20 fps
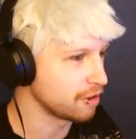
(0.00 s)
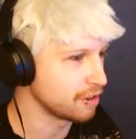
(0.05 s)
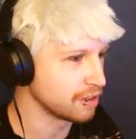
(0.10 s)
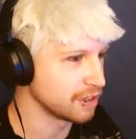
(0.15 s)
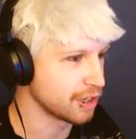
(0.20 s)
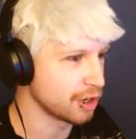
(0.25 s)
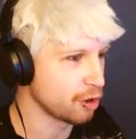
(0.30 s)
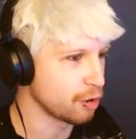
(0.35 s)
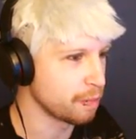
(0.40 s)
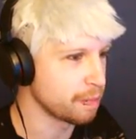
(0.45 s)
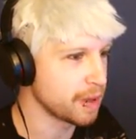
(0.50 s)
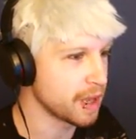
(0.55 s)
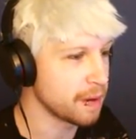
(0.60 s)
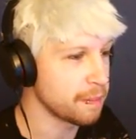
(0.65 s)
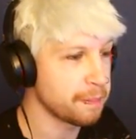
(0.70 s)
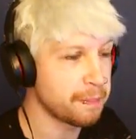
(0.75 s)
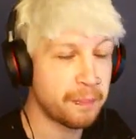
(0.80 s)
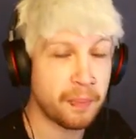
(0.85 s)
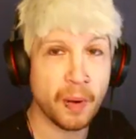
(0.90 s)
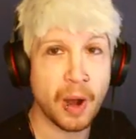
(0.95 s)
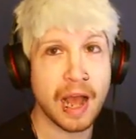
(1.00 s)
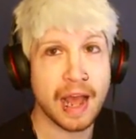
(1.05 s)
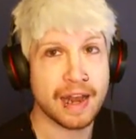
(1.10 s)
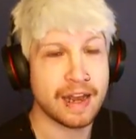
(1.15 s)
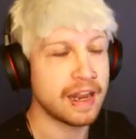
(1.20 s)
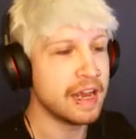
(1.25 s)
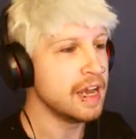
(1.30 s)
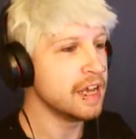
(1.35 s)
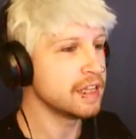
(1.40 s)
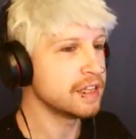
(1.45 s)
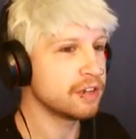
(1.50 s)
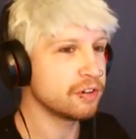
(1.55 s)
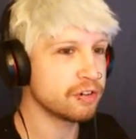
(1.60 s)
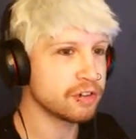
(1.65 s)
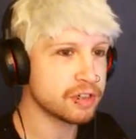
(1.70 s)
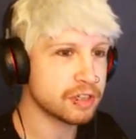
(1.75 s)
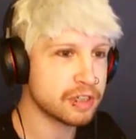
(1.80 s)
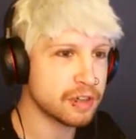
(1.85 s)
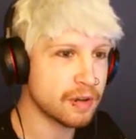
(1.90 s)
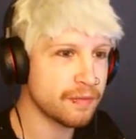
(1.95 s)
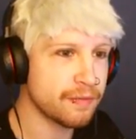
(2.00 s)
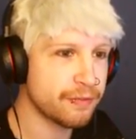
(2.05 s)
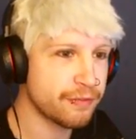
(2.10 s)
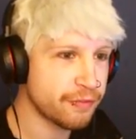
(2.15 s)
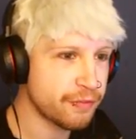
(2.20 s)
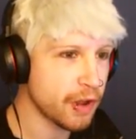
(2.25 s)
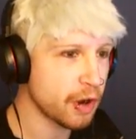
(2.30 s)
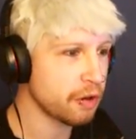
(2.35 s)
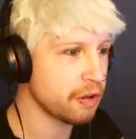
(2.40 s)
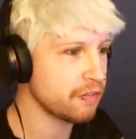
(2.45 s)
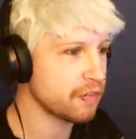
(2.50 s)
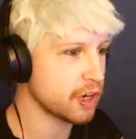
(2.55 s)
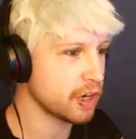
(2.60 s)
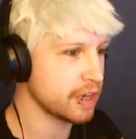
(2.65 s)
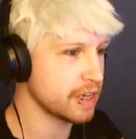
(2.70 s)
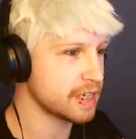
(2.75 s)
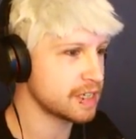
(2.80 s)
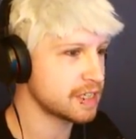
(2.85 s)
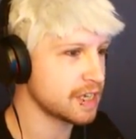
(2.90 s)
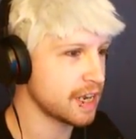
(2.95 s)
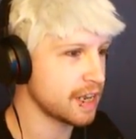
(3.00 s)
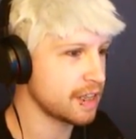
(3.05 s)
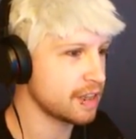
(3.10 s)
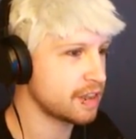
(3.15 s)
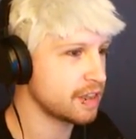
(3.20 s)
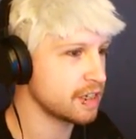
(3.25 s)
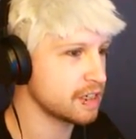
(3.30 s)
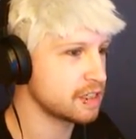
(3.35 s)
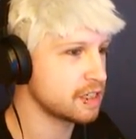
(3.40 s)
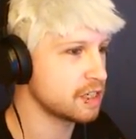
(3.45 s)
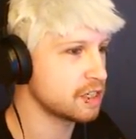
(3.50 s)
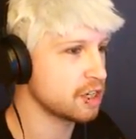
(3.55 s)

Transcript: a little bit, but there are some very exciting things to